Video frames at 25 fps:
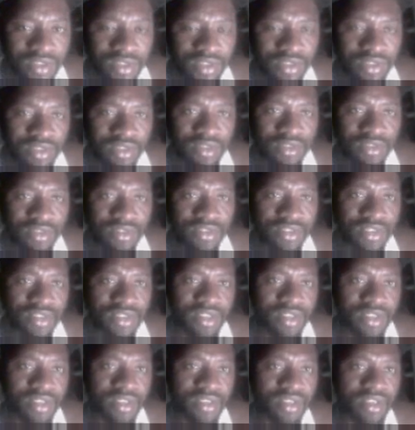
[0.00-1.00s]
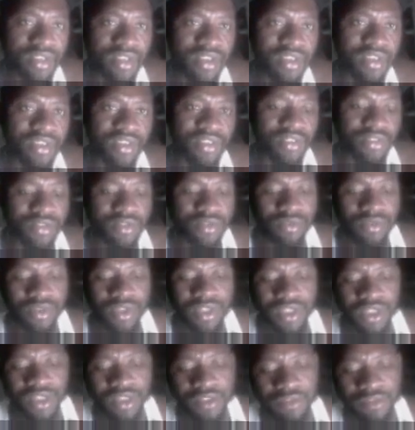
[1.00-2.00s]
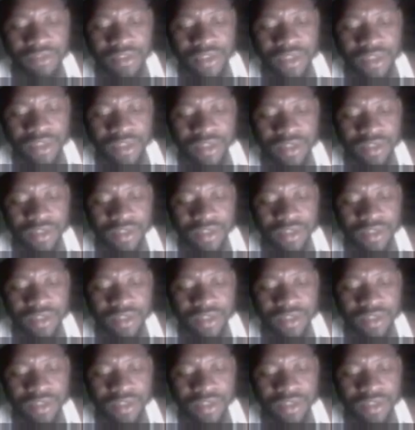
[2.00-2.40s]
You see that? So we need a face.